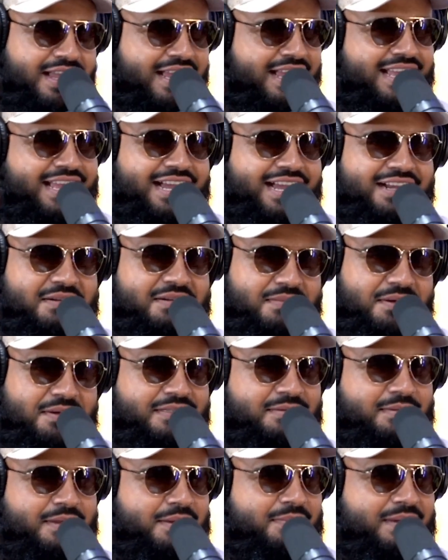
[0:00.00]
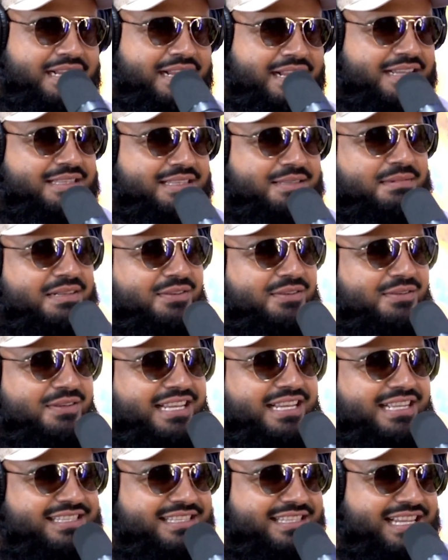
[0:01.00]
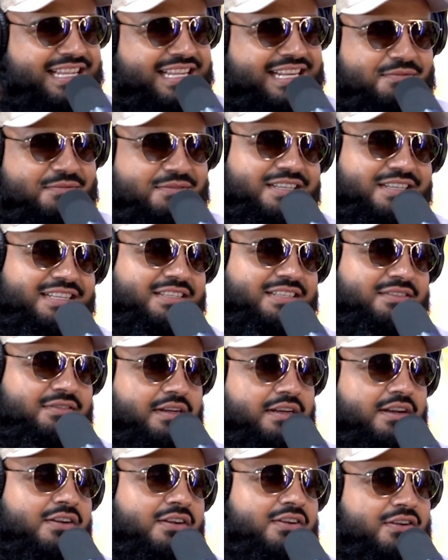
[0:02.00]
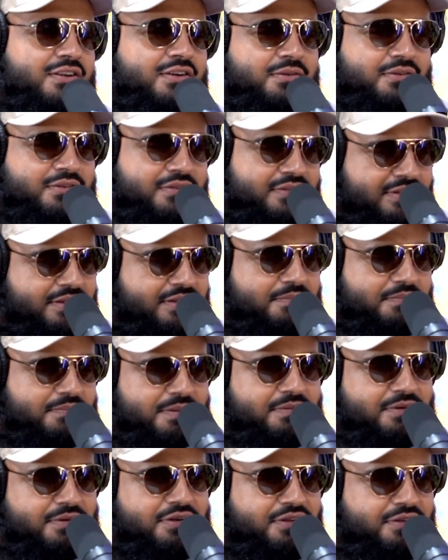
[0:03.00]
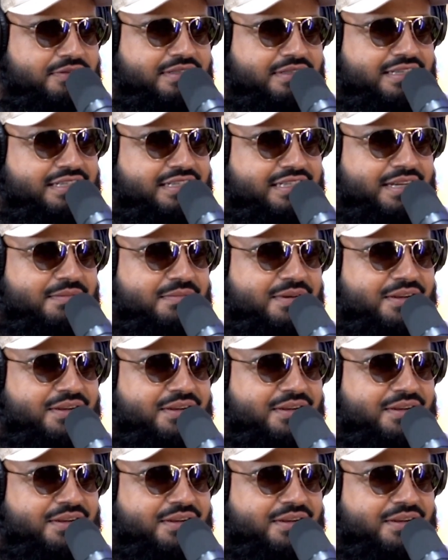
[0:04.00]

I was about to buy like some little kid skinny one, and they're like, no. People don't use this shit, bro.